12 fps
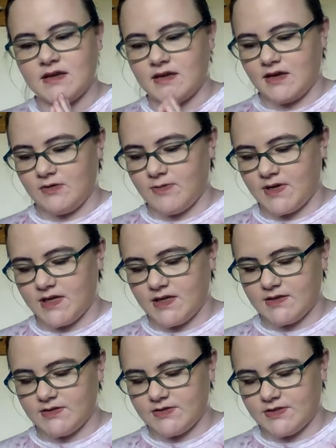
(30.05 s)
I
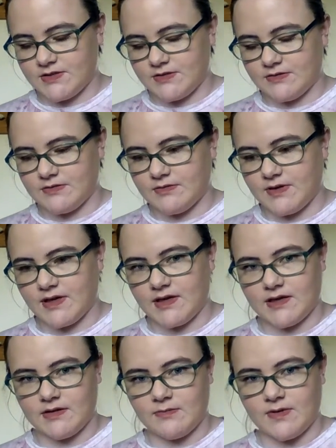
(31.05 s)
went to like
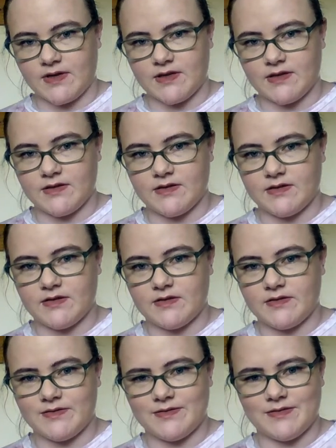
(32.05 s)
what
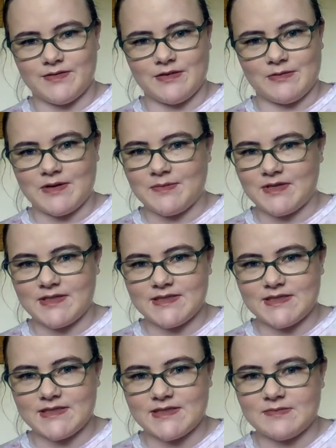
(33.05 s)
three
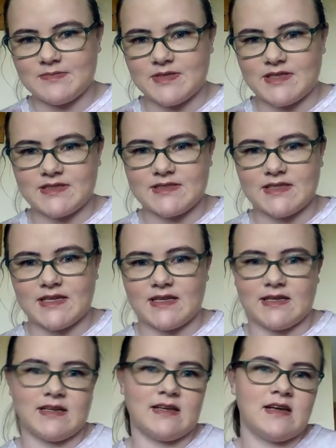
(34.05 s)
places, but it's like
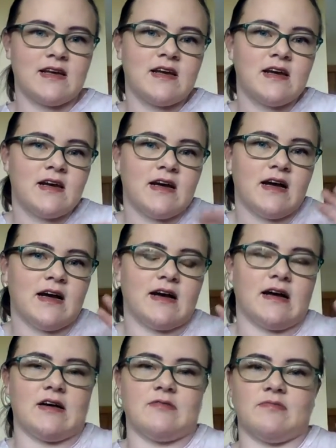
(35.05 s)

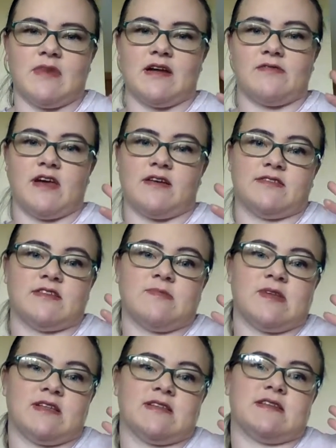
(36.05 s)
um, I've had
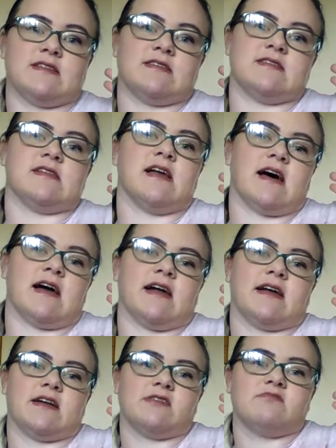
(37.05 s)
something since
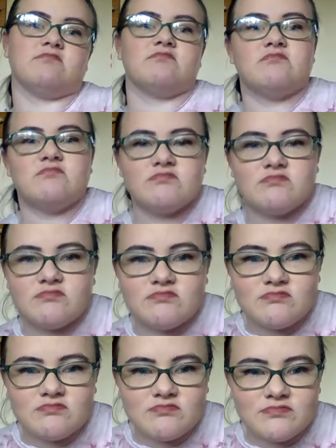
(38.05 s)
like
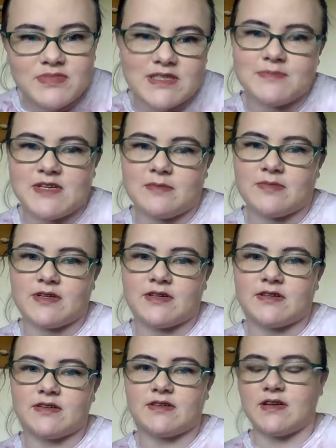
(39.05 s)
September,
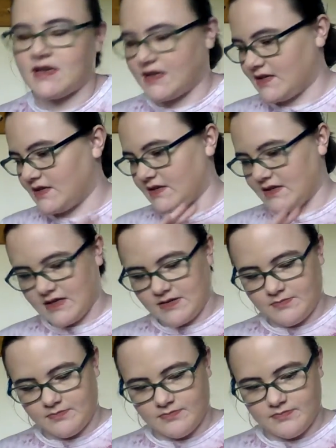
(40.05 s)
and I
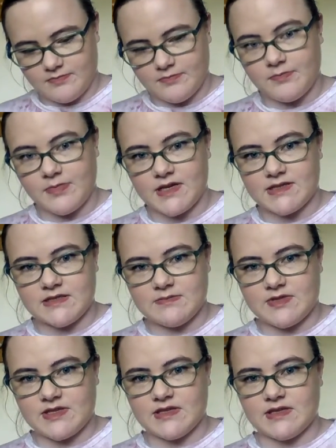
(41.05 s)
bought
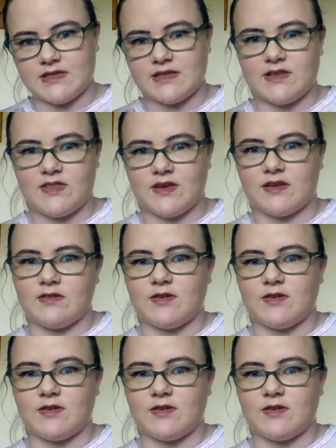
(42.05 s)
something I think